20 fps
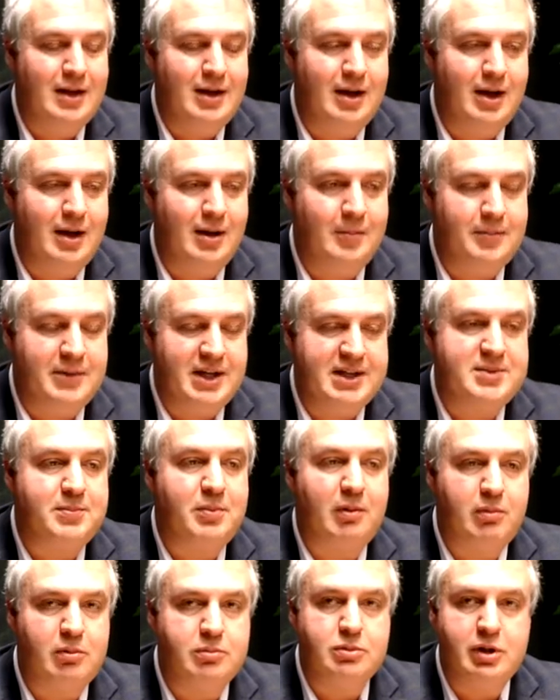Um, that's
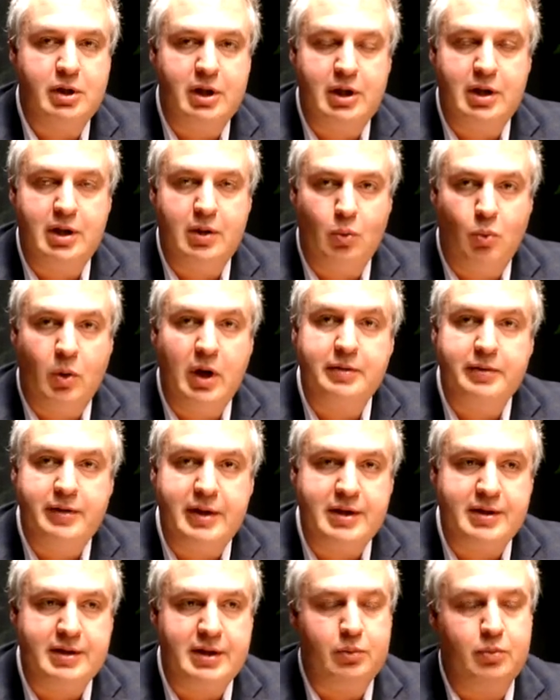probably one
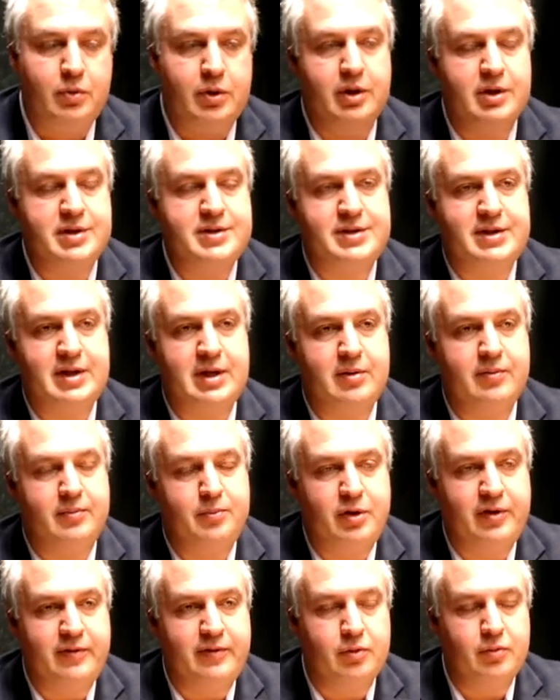thing that we're going to see
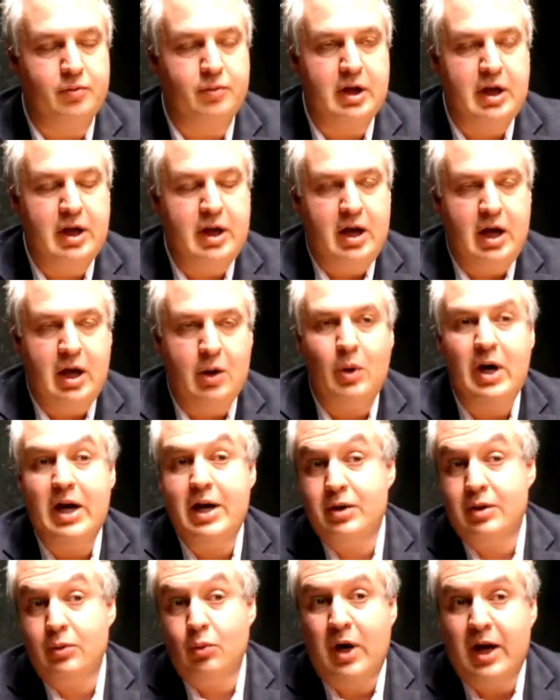and why
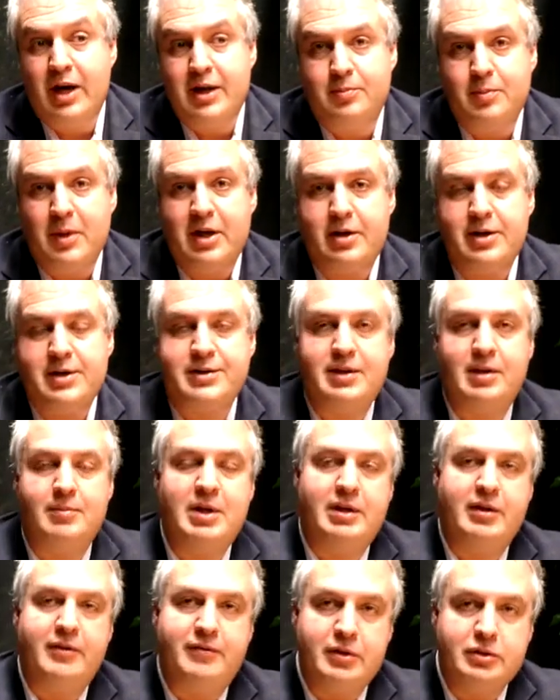it, why it matters, I
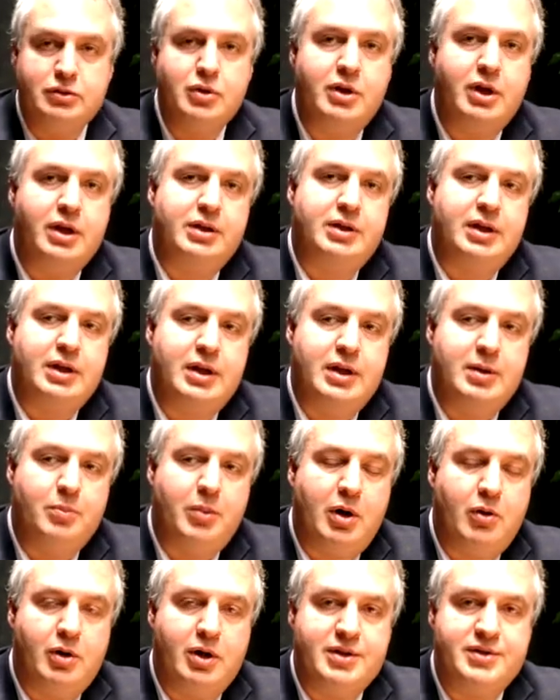mean, if you look at the
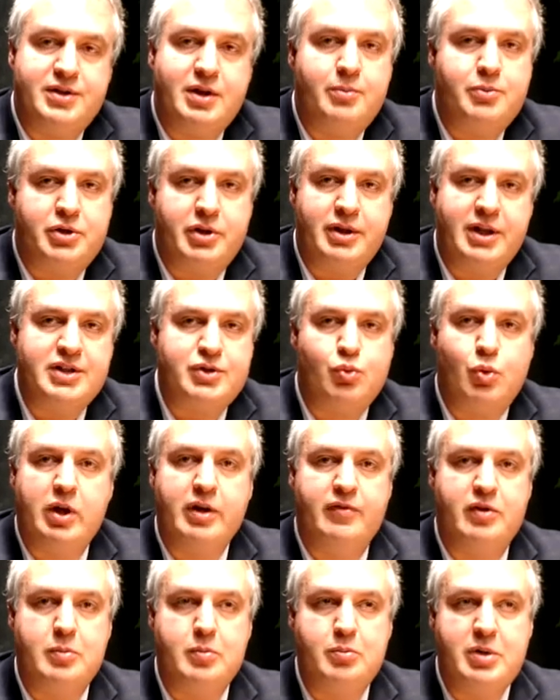power consumption, that's one
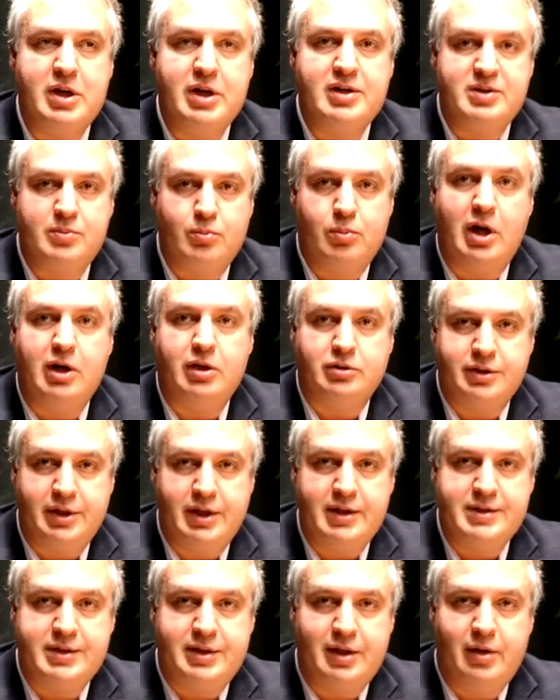of the biggest
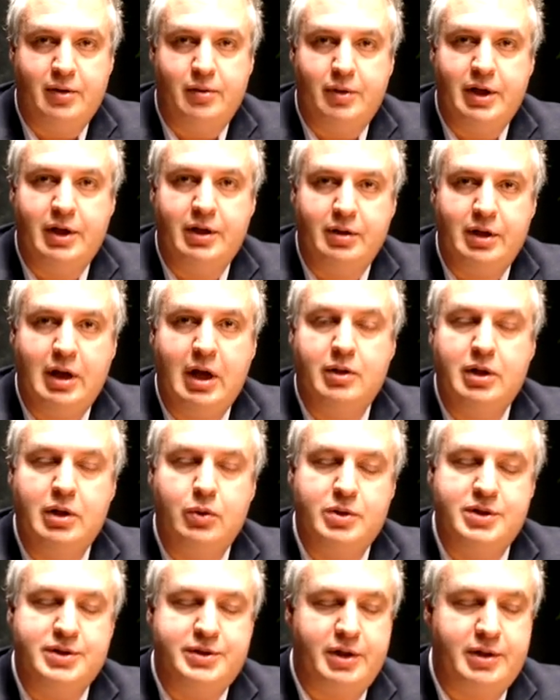bottlenecks now, right? Now that
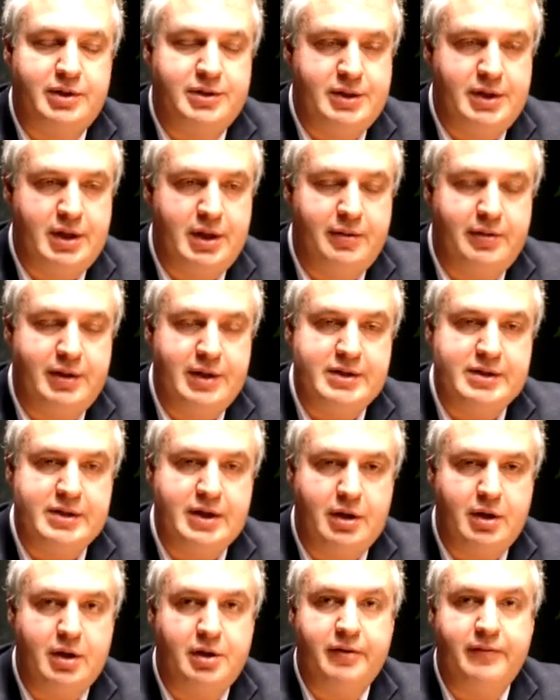we start seeing things
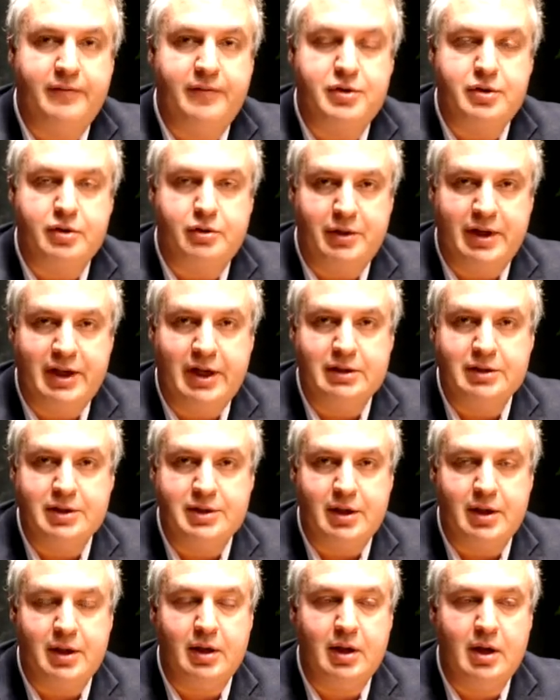like artificial
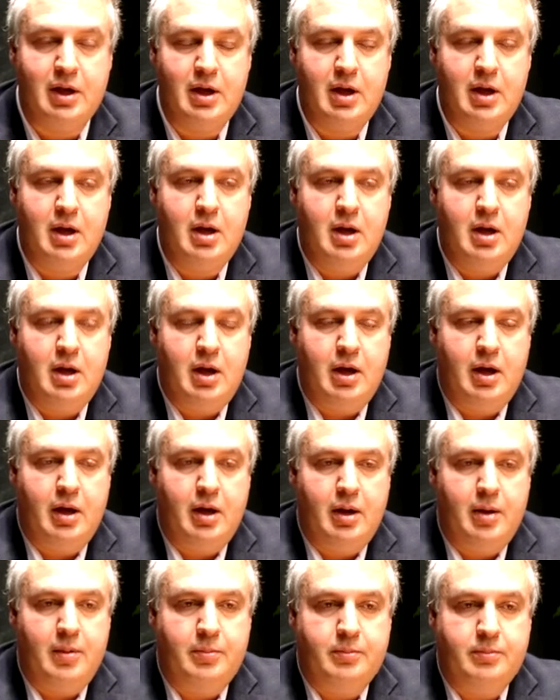reality,
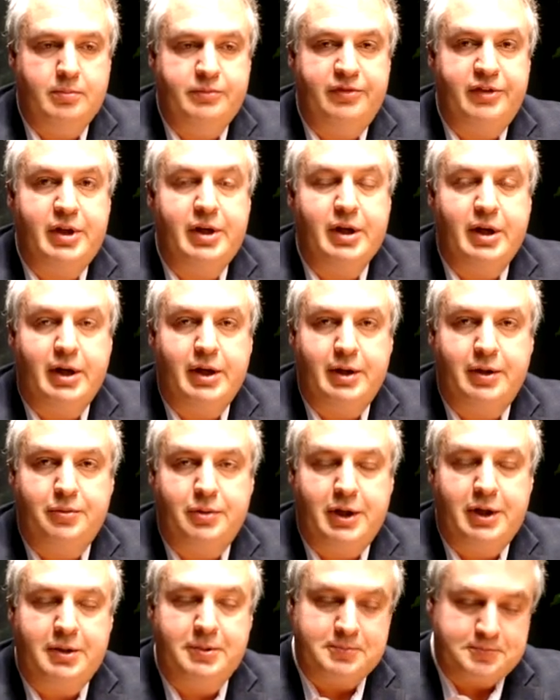um, VR,
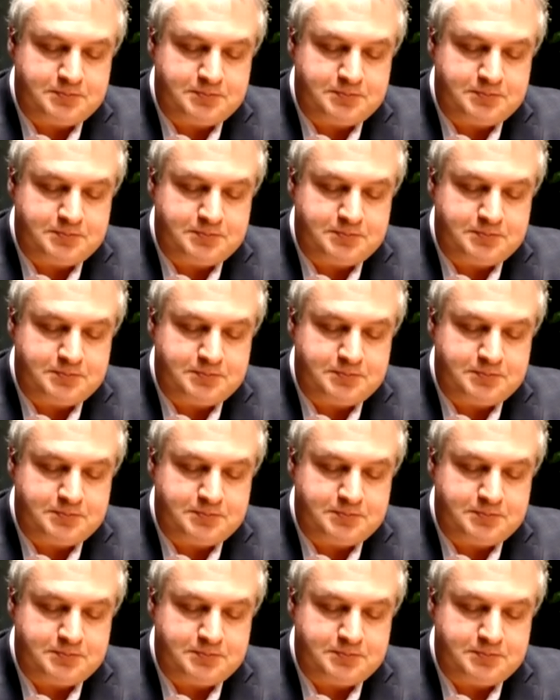right?